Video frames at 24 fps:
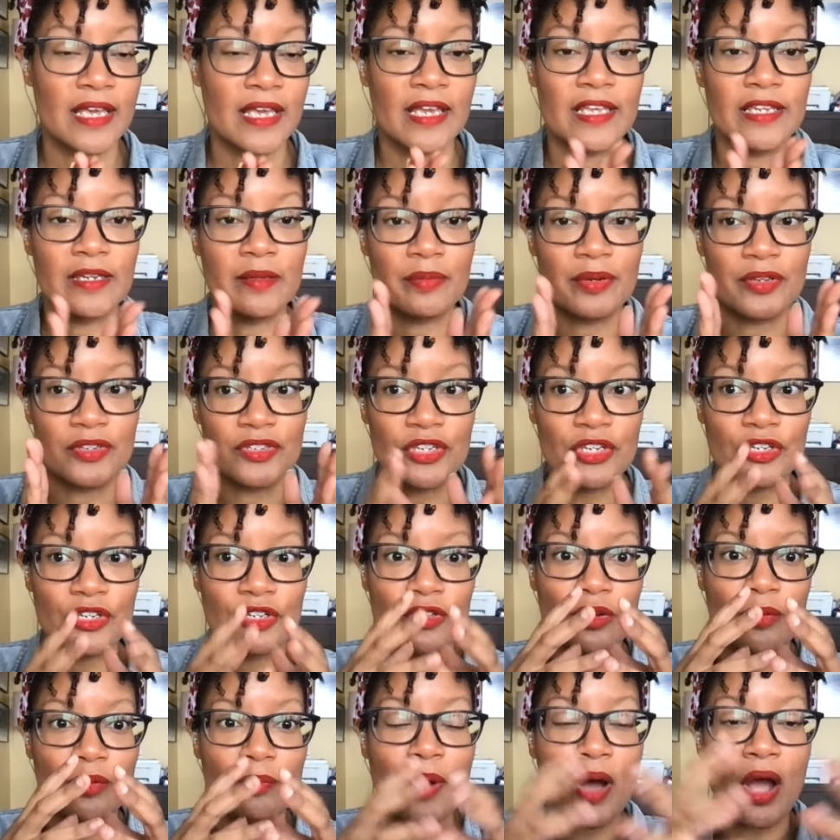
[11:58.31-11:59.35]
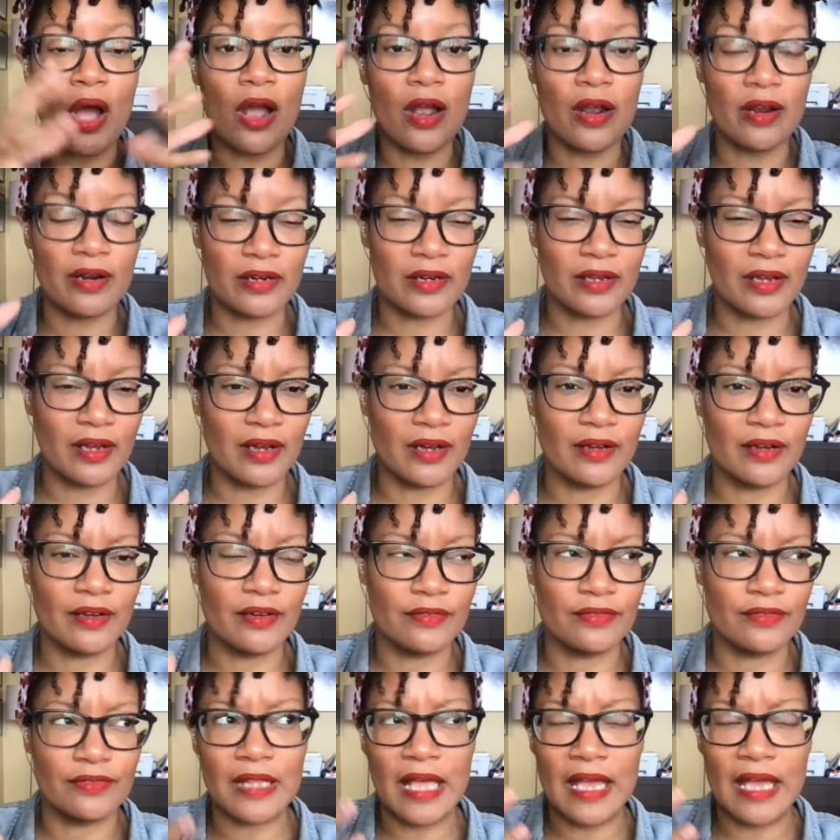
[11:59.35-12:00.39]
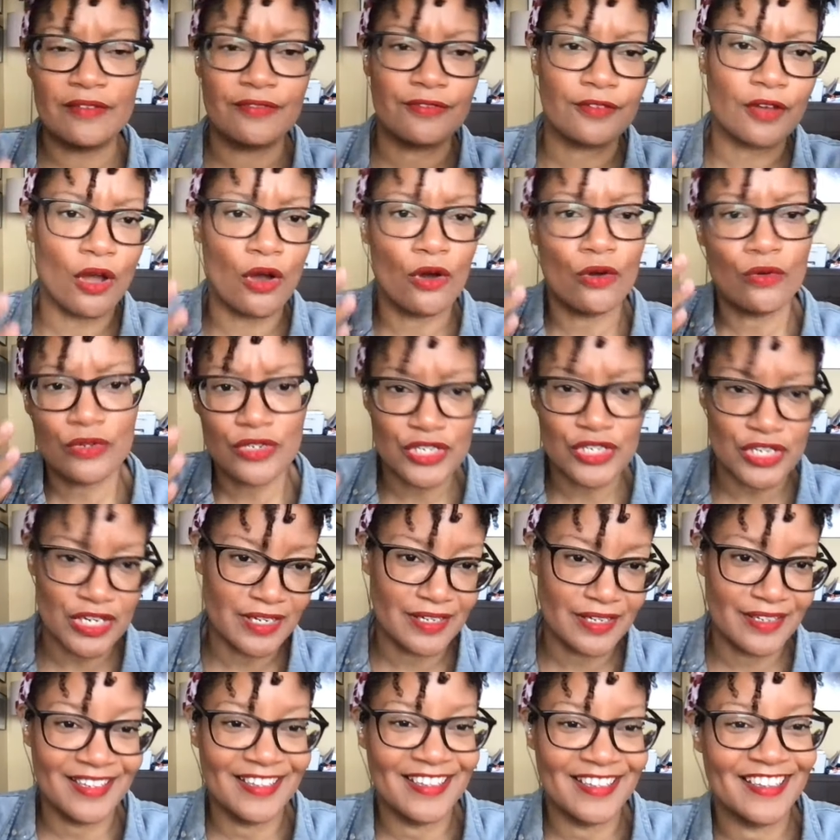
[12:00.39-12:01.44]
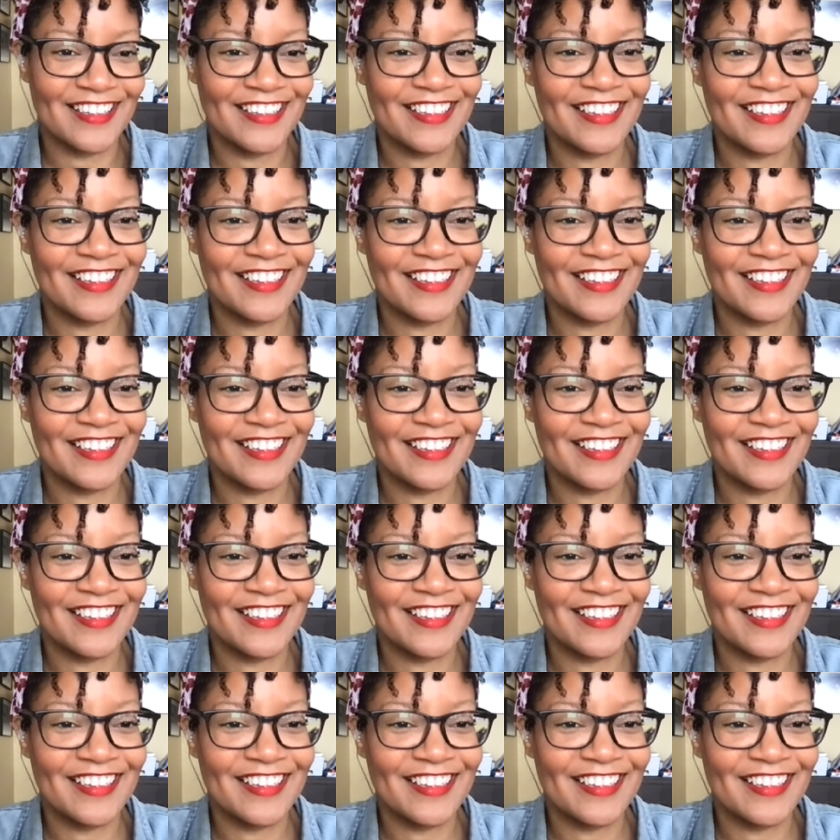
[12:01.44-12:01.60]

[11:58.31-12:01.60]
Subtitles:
in a particular part of life coaching